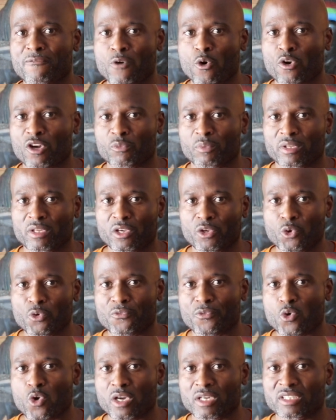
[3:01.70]
focus with the
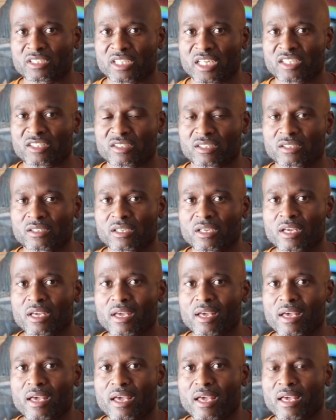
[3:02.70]
youth organization
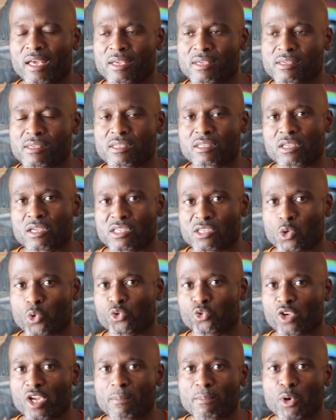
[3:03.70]
is the
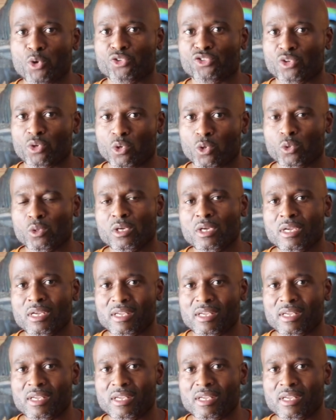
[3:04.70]
social emotional